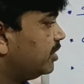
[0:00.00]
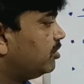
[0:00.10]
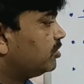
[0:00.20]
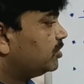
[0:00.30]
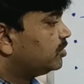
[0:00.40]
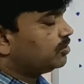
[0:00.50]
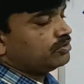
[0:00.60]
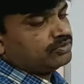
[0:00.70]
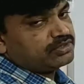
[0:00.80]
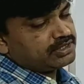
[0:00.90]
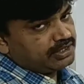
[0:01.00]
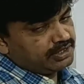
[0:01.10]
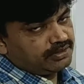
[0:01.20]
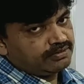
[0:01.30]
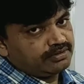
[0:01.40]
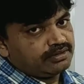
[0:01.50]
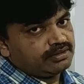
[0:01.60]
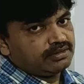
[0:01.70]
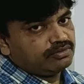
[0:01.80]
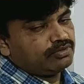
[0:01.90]
along the curve C.
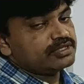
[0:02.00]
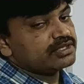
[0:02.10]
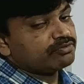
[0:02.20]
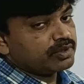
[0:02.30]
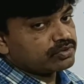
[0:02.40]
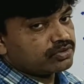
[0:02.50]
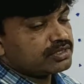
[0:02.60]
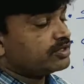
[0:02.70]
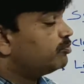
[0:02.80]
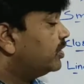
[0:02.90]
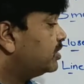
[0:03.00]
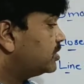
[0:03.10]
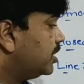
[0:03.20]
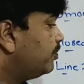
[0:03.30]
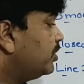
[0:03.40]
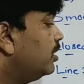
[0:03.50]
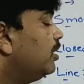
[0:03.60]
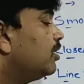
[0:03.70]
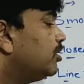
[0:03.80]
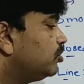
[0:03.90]
What is f bar, students? F bar is a
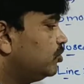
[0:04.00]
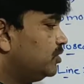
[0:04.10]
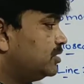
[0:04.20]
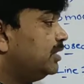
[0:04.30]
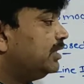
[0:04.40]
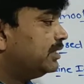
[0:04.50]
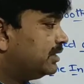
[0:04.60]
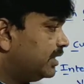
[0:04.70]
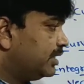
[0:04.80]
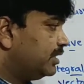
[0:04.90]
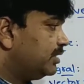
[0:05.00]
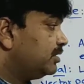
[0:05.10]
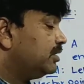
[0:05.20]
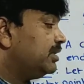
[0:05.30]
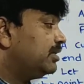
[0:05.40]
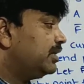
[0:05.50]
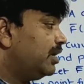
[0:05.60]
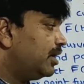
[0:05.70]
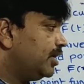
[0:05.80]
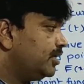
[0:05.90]
continuous. Then the
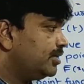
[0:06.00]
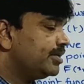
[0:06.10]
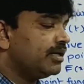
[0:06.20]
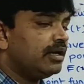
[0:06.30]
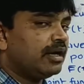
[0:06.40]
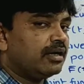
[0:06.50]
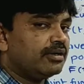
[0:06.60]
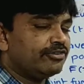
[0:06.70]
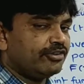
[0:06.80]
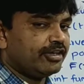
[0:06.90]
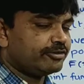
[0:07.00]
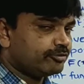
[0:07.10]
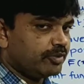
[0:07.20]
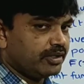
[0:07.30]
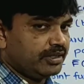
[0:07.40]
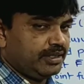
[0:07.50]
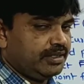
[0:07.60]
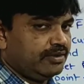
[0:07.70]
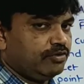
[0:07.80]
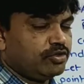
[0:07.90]
line integral of f bar,
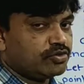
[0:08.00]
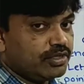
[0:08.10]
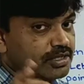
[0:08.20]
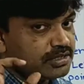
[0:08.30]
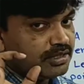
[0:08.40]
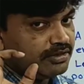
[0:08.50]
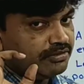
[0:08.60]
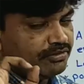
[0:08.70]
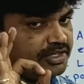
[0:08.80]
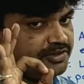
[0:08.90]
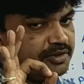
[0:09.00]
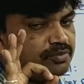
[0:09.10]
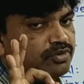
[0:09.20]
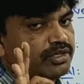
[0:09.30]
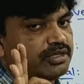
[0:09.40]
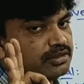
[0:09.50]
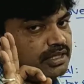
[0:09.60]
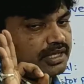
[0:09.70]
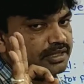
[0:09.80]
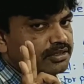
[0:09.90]
or, students, very, very important,
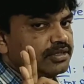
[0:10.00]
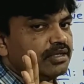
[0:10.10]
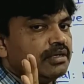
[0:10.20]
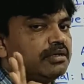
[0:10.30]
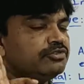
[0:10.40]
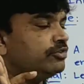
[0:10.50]
the line integral